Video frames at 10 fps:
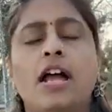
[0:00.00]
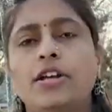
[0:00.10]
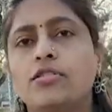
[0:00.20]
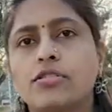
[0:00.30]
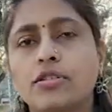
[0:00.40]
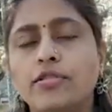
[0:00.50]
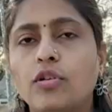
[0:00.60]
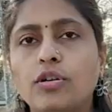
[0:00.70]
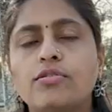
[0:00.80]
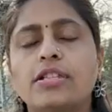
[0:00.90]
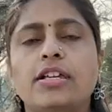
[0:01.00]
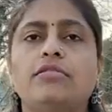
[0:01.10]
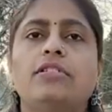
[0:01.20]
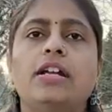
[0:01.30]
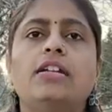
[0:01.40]
And also I want to say
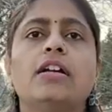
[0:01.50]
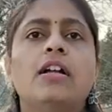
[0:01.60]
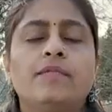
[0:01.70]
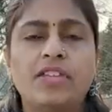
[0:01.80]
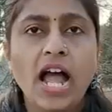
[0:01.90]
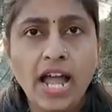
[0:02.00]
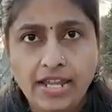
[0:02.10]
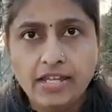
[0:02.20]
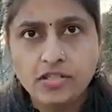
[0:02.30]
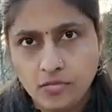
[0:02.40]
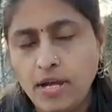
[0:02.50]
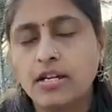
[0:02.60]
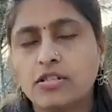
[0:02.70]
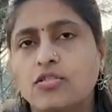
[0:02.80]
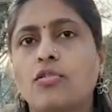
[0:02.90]
you that the highest
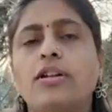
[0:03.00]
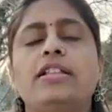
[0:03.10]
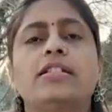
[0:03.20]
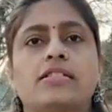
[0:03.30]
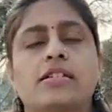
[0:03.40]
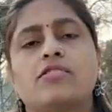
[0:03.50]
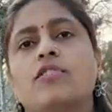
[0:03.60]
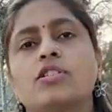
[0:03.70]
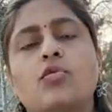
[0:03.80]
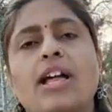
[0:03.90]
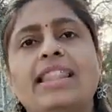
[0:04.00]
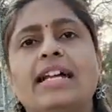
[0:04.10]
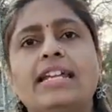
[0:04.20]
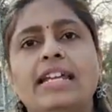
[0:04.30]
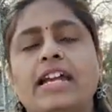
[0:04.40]
mark scored in this test was
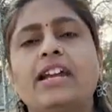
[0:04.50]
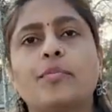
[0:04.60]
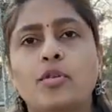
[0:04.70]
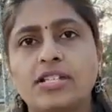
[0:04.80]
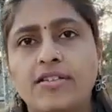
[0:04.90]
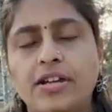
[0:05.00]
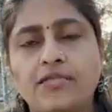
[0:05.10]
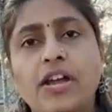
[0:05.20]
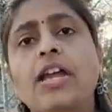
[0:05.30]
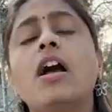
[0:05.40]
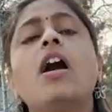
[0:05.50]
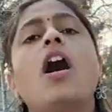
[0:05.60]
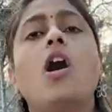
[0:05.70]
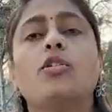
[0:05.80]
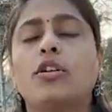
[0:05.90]
138.75
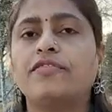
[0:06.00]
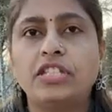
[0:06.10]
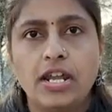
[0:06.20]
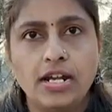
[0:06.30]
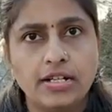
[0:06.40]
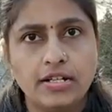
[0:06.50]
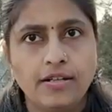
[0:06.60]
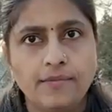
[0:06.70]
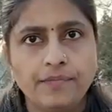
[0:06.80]
out of 300.